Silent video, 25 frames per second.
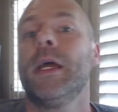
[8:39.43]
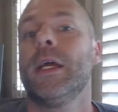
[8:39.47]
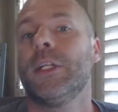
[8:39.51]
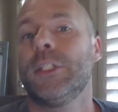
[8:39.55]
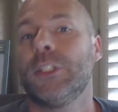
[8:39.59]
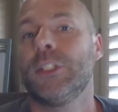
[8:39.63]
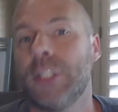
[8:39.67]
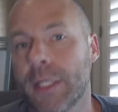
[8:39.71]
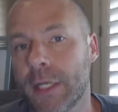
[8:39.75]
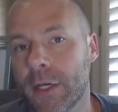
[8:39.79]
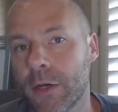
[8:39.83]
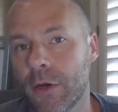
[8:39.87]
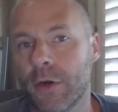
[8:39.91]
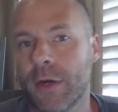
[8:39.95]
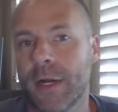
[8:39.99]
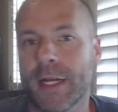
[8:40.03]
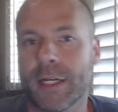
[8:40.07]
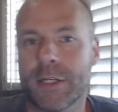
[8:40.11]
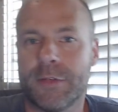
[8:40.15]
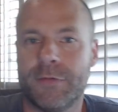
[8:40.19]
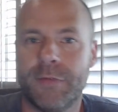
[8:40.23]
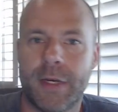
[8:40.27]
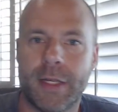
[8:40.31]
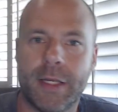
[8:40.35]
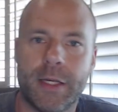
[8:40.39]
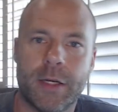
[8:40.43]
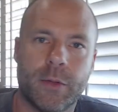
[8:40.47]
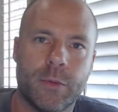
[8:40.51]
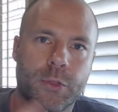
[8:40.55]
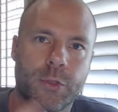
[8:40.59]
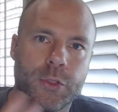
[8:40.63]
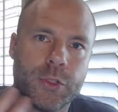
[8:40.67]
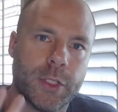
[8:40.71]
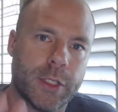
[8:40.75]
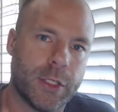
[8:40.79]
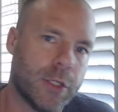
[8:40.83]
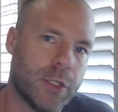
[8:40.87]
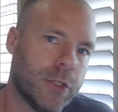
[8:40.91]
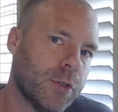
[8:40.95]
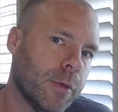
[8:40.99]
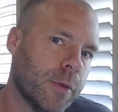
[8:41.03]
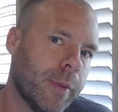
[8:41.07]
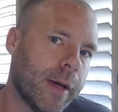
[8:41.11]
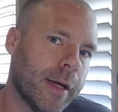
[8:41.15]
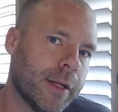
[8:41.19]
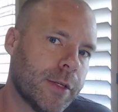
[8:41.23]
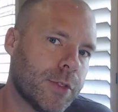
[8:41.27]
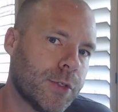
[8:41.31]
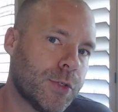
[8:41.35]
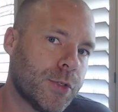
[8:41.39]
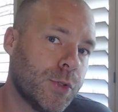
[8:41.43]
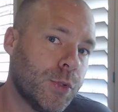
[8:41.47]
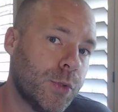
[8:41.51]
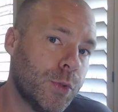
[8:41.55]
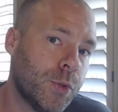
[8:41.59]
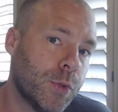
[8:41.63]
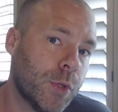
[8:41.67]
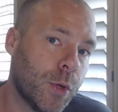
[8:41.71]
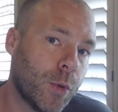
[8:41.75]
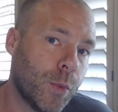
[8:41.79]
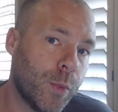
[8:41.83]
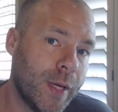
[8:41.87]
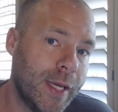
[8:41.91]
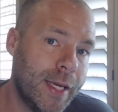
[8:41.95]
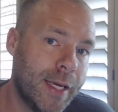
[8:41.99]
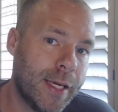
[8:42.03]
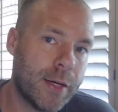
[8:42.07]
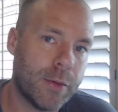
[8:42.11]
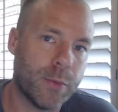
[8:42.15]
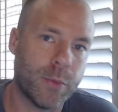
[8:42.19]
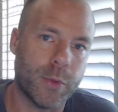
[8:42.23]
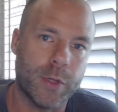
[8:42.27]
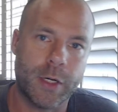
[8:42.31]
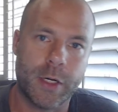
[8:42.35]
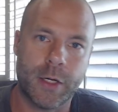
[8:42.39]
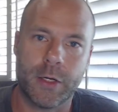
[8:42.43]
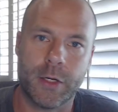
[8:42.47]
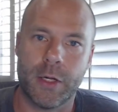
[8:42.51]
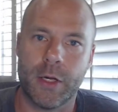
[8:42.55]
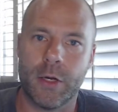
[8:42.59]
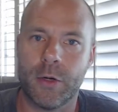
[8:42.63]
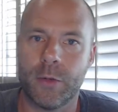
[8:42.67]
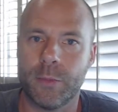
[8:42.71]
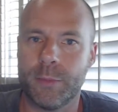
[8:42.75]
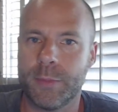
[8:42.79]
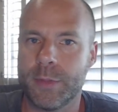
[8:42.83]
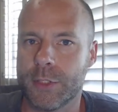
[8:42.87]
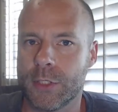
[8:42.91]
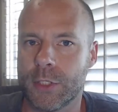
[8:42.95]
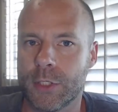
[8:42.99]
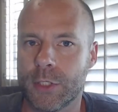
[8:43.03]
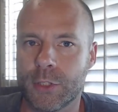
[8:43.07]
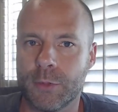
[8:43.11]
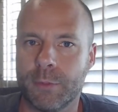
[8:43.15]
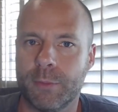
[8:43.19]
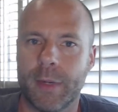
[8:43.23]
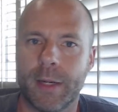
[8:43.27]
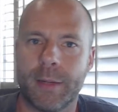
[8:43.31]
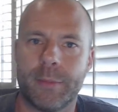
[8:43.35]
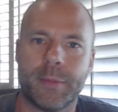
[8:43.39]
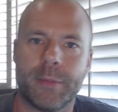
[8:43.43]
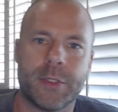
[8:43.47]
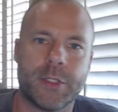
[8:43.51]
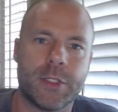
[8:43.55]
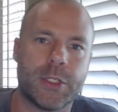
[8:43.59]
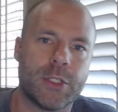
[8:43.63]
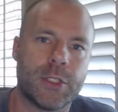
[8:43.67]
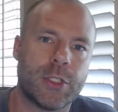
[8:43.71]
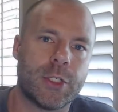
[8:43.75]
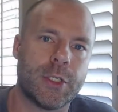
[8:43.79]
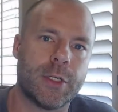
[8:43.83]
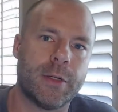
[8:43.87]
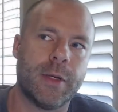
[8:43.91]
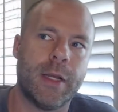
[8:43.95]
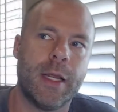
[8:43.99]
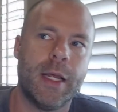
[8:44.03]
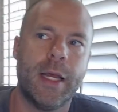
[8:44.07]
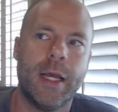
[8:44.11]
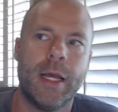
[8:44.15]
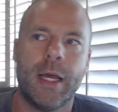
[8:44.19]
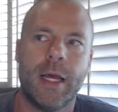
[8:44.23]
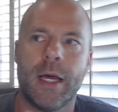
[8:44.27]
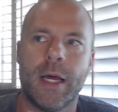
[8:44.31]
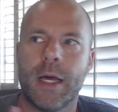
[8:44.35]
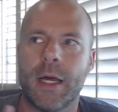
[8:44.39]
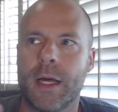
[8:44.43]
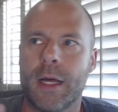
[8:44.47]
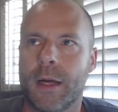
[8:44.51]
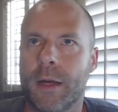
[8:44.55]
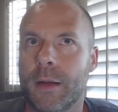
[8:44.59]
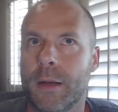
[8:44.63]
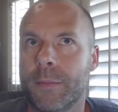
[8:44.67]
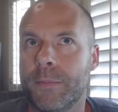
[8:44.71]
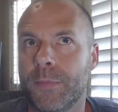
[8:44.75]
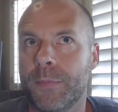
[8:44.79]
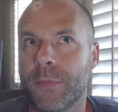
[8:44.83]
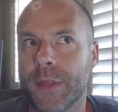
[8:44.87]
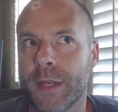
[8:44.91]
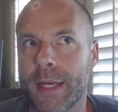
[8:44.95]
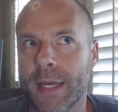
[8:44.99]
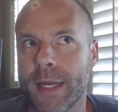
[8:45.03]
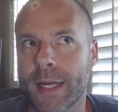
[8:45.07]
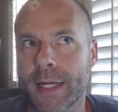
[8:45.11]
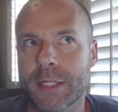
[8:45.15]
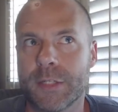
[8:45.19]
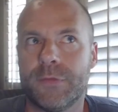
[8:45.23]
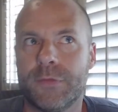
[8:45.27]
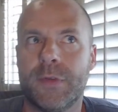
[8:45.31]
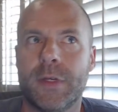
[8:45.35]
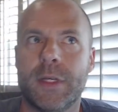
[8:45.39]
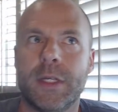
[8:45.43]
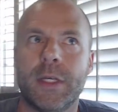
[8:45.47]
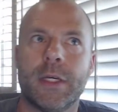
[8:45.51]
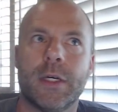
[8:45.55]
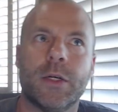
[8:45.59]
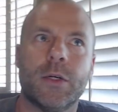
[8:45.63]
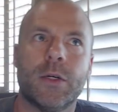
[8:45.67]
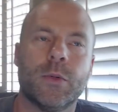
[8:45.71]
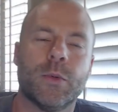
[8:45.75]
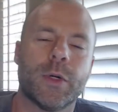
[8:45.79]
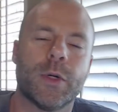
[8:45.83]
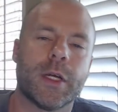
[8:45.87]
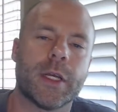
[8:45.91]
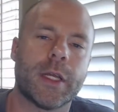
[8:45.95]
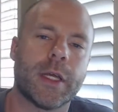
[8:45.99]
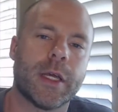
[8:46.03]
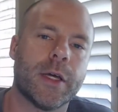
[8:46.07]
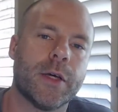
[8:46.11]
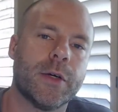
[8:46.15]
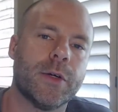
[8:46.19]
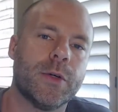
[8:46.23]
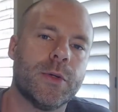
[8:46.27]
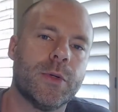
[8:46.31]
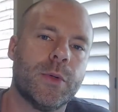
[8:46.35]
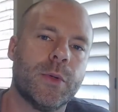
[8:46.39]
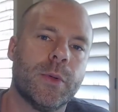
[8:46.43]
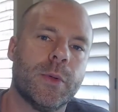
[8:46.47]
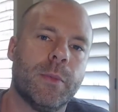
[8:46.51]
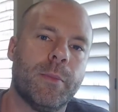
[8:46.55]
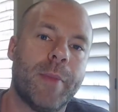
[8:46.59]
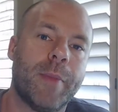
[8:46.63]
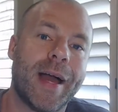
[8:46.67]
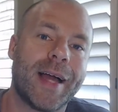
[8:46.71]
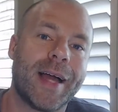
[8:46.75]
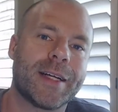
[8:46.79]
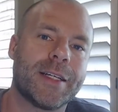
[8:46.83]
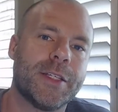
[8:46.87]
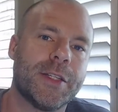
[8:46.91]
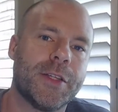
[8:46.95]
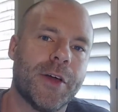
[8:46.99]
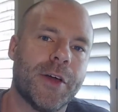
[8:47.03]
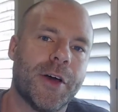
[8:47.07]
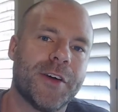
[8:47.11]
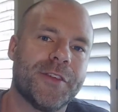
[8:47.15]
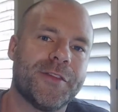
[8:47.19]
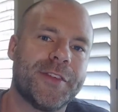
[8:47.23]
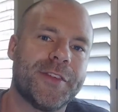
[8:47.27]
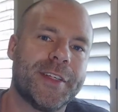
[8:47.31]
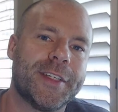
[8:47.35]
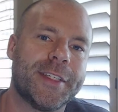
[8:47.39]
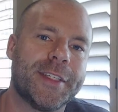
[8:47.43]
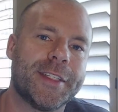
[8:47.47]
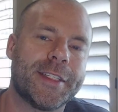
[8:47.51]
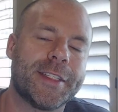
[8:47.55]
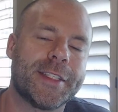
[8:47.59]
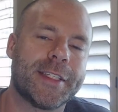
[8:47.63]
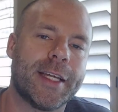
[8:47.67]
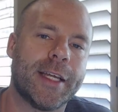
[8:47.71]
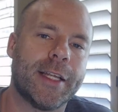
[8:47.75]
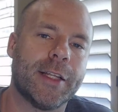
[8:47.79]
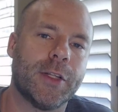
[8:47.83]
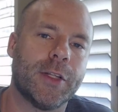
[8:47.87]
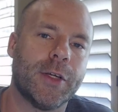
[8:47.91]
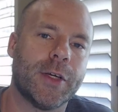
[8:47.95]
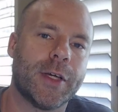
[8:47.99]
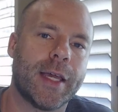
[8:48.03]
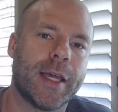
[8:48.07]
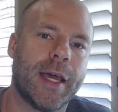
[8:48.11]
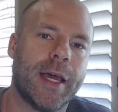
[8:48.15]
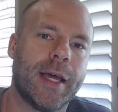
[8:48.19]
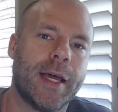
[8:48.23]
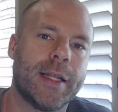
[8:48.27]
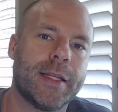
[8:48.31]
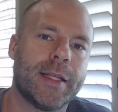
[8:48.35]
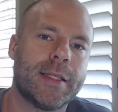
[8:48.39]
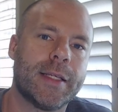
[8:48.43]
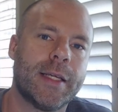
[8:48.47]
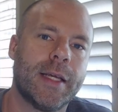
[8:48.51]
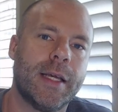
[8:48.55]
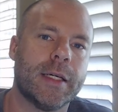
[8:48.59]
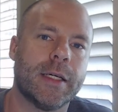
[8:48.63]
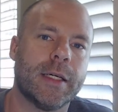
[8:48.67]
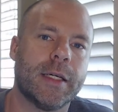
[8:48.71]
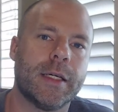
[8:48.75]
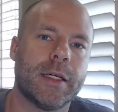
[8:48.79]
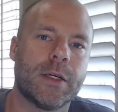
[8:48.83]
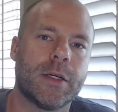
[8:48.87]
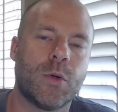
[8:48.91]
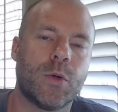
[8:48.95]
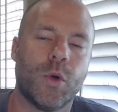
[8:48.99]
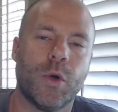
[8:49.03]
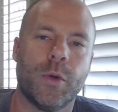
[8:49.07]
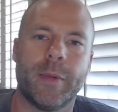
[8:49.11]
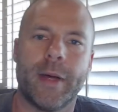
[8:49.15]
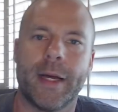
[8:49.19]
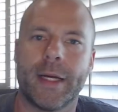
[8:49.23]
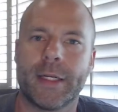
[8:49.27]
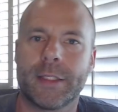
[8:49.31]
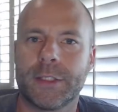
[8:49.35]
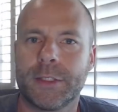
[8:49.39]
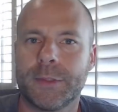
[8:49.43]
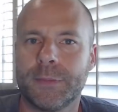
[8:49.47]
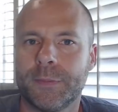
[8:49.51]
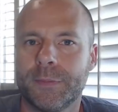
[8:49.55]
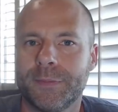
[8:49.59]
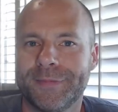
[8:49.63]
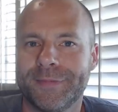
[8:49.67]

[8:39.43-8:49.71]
Check out our next video. We're trying to do about two a week. We're going to go position by position. Um, the next video, we're going to go back to the offense and look at uh, quarterbacks.